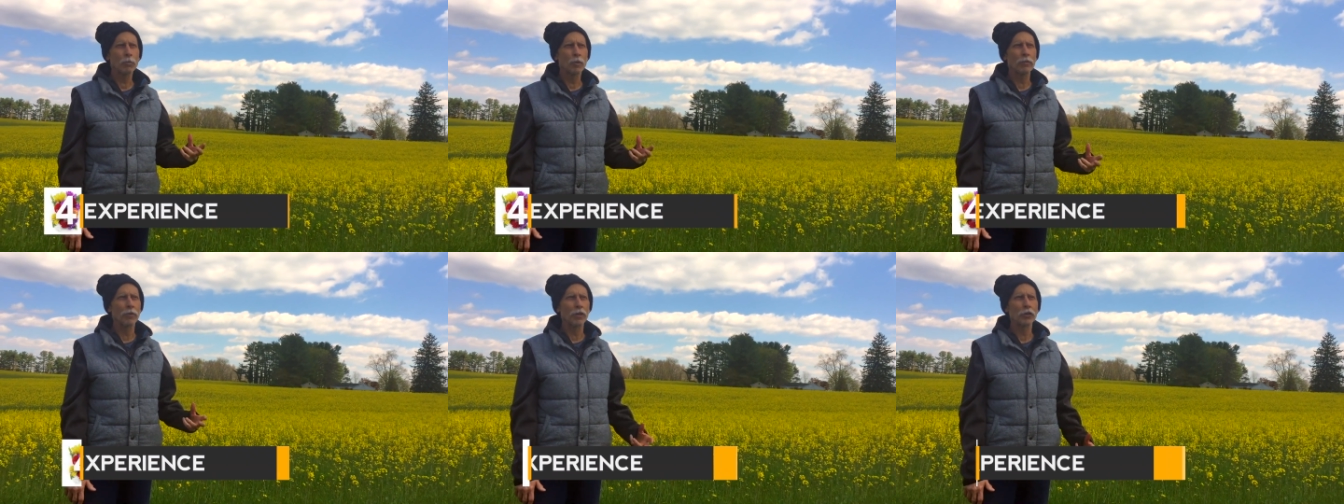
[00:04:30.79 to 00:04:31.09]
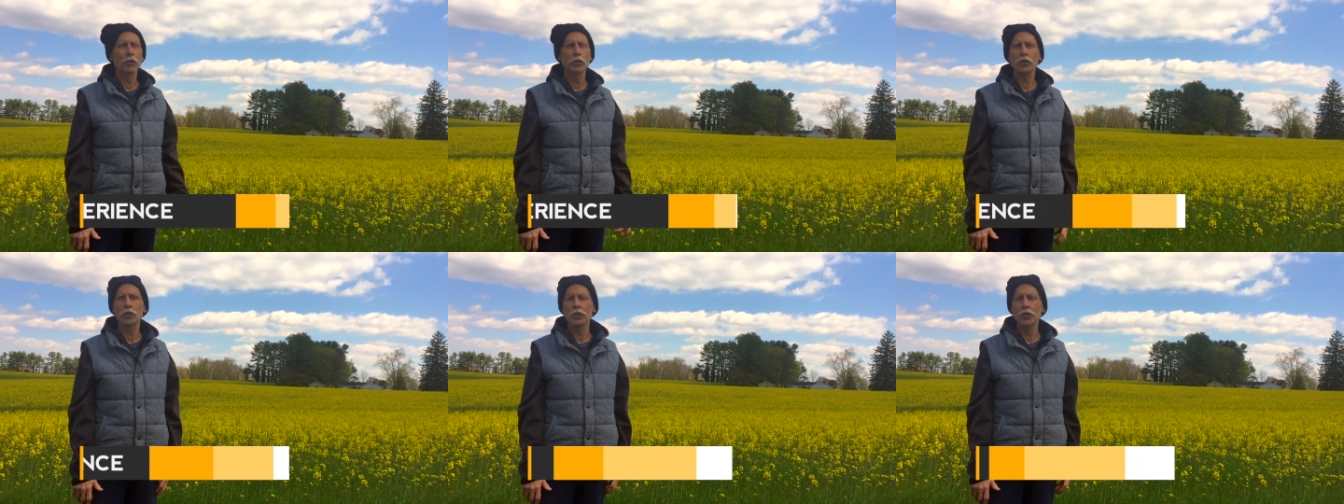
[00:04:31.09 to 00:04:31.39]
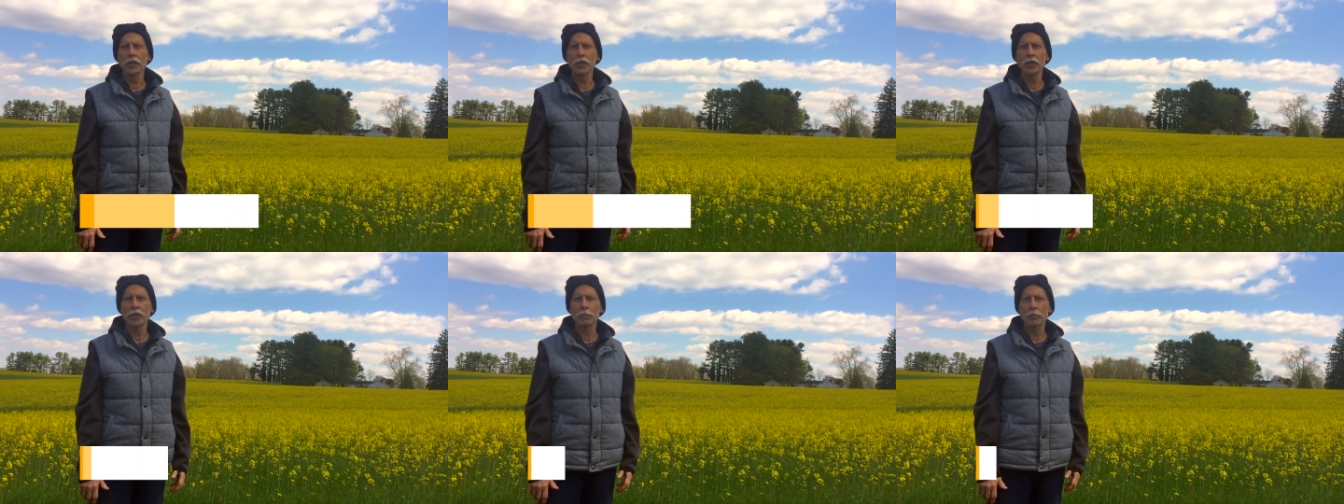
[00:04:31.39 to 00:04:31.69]
we've
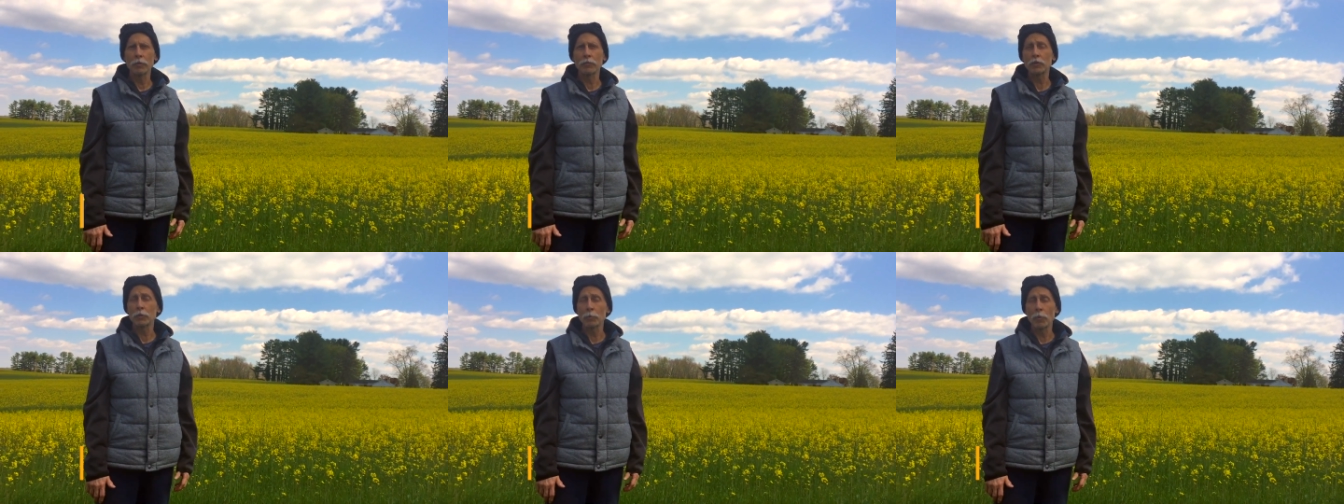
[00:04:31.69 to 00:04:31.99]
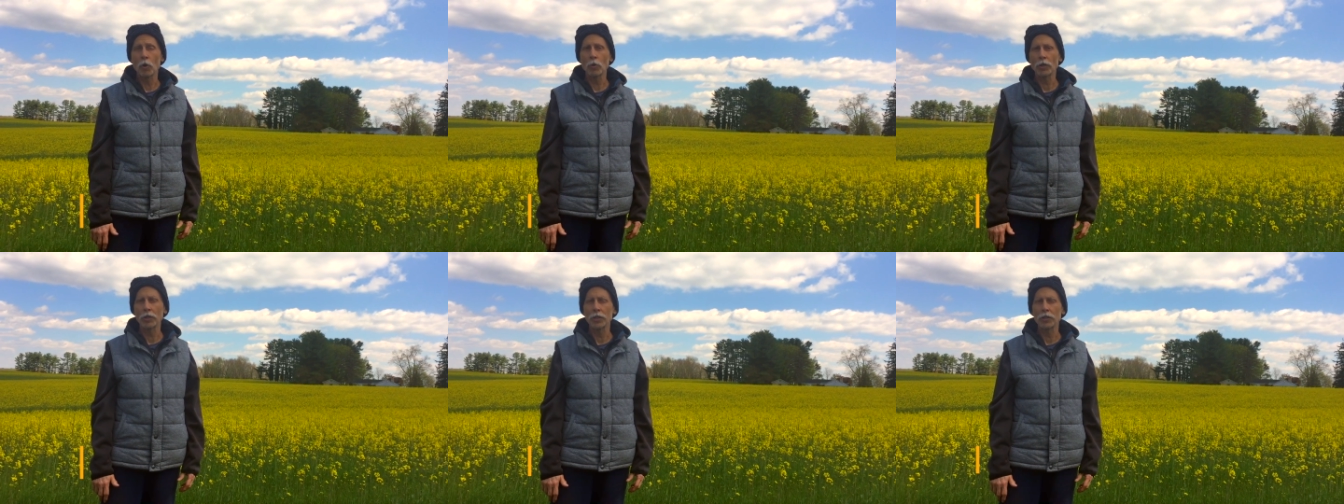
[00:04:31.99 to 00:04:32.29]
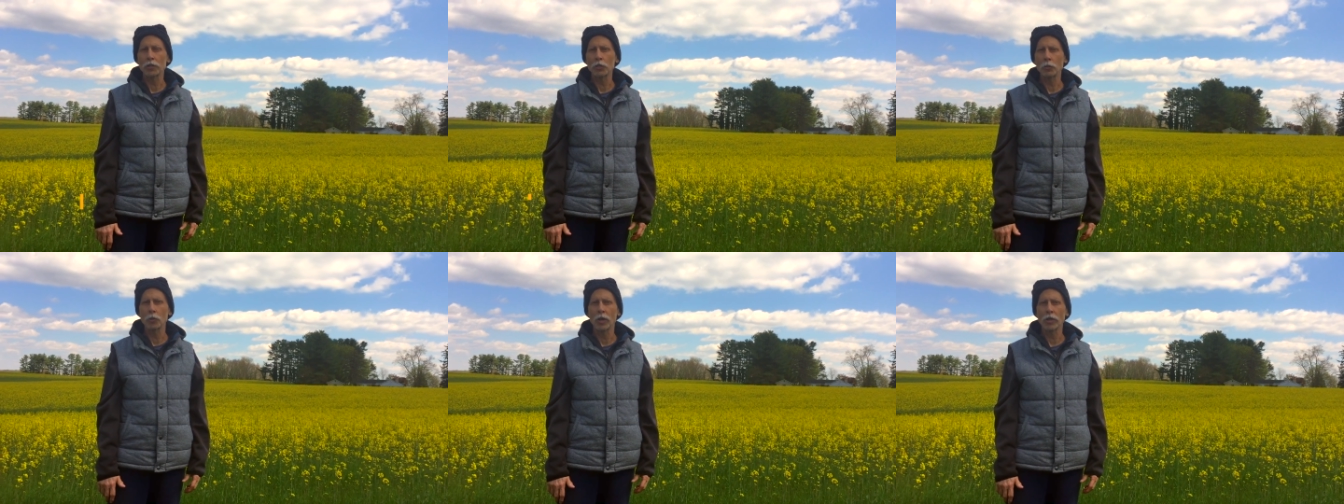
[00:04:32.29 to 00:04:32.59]
understood it, we've spoken
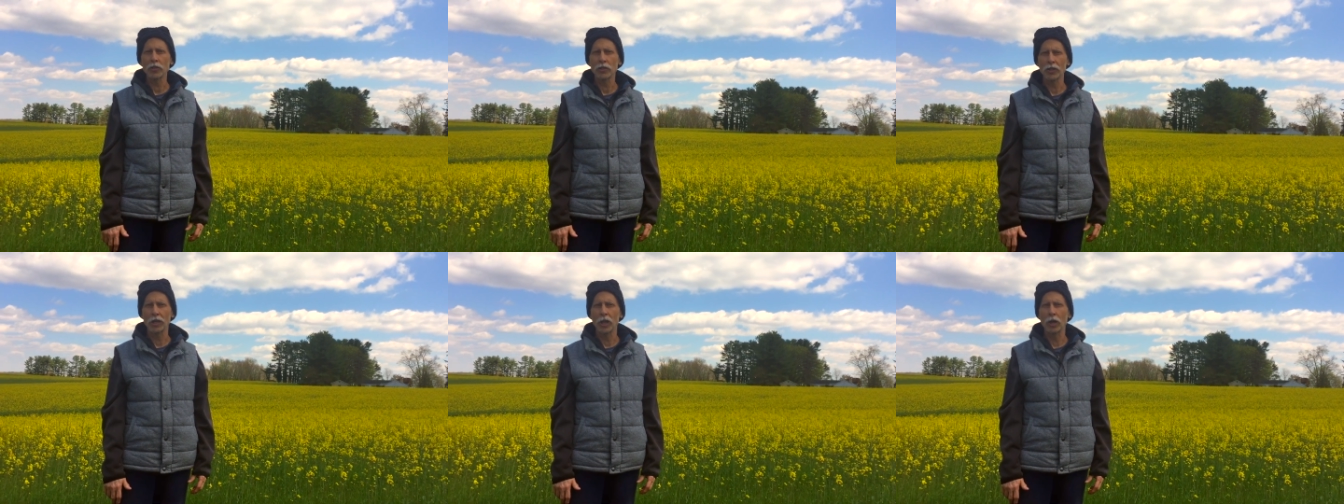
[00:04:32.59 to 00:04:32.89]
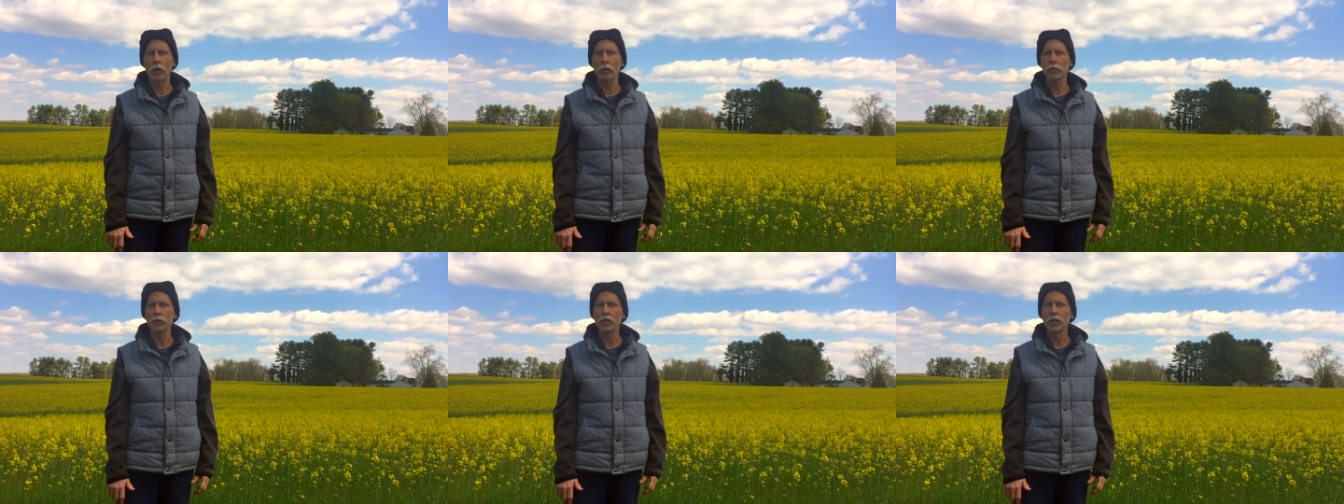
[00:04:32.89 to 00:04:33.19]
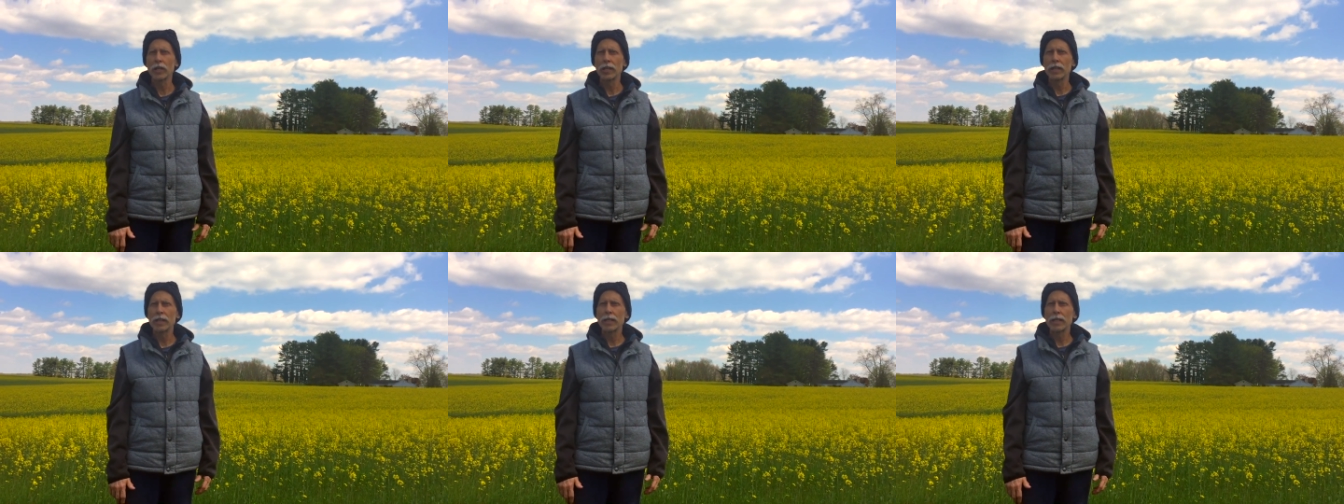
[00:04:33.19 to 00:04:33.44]
it to ourselves,